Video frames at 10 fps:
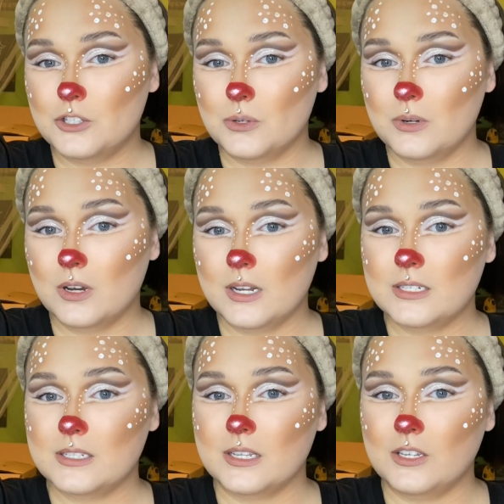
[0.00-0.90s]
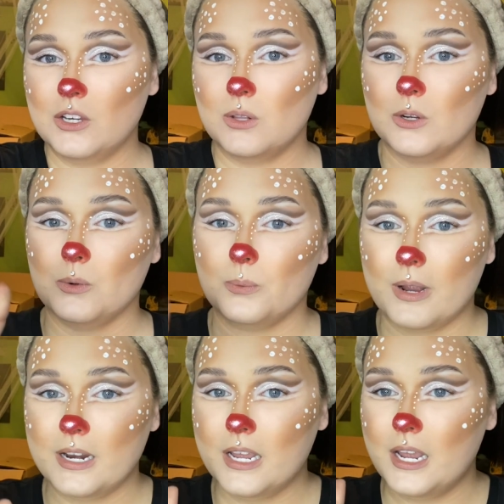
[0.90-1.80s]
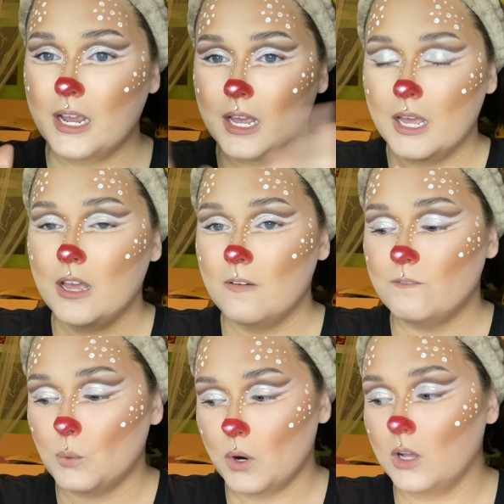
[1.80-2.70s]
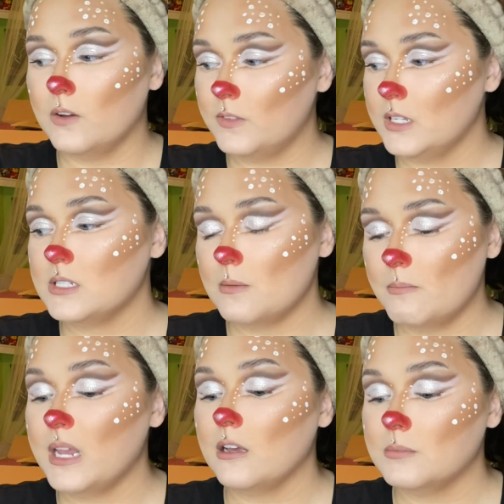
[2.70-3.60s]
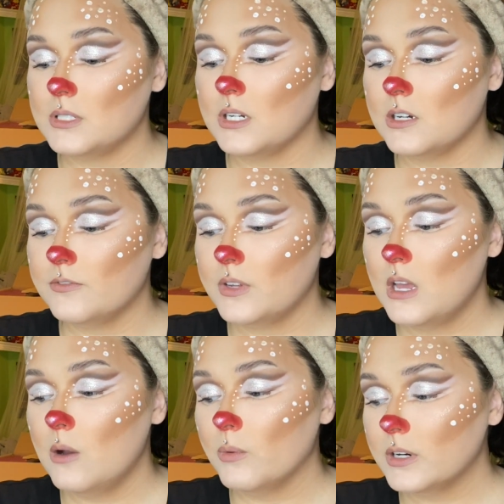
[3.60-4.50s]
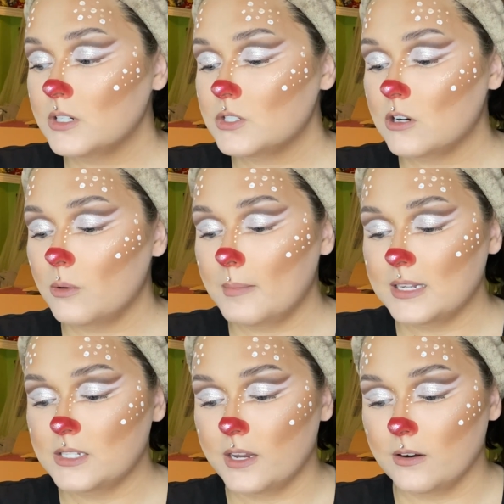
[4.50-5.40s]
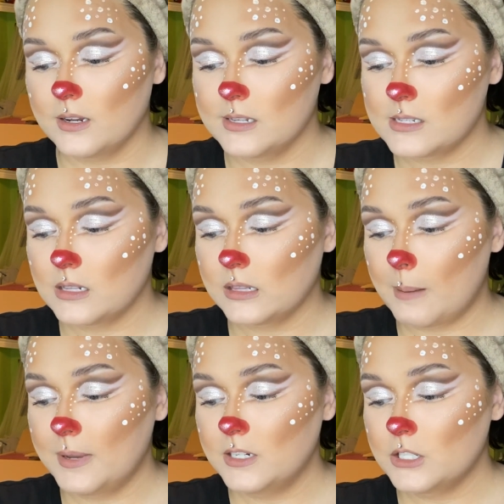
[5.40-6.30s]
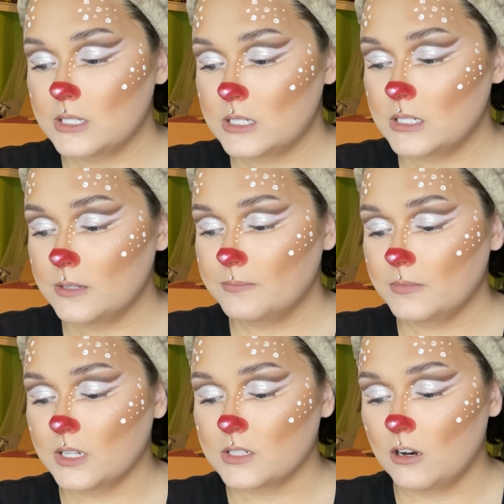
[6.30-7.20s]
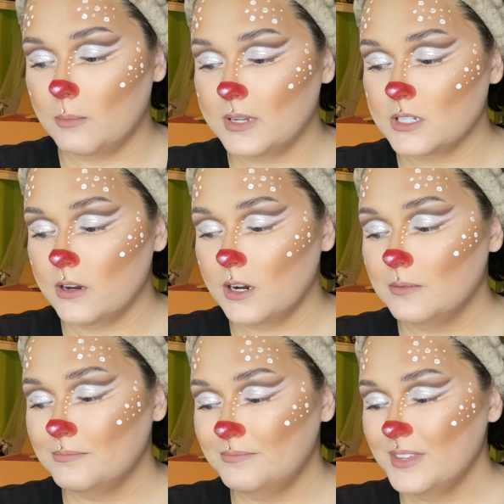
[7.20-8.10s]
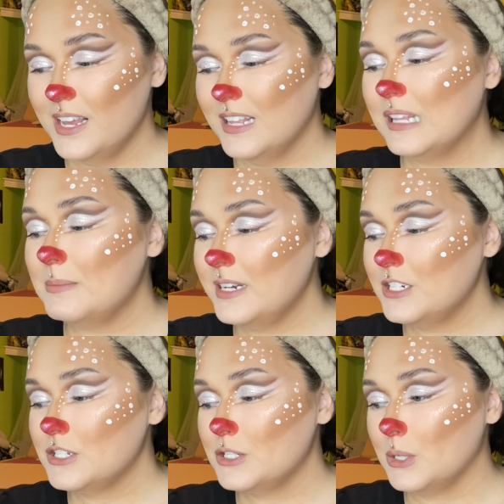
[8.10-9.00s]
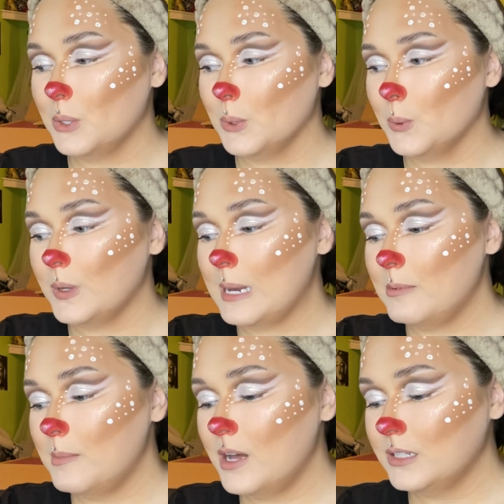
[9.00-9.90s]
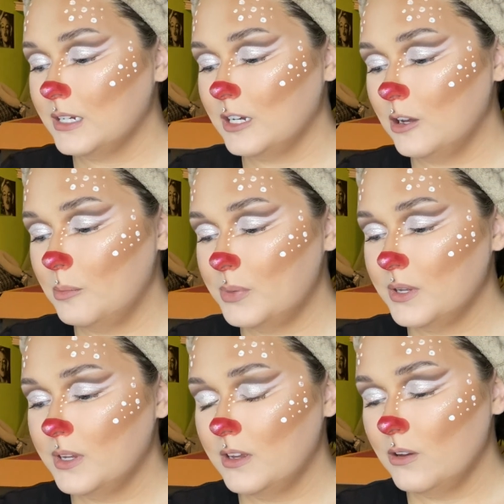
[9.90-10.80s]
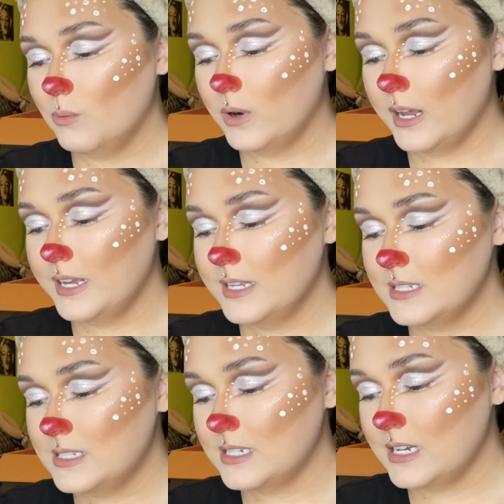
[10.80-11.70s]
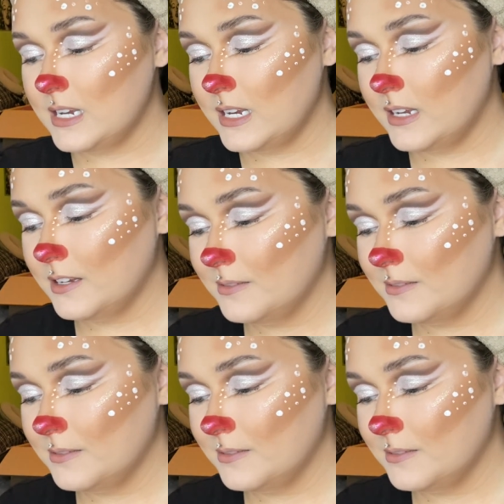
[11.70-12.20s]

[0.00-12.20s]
do not think y'all are ready for all this makeup stuff. We're gonna start with mascaras. That's not a mascara. Let me just grab them all up, what I can see,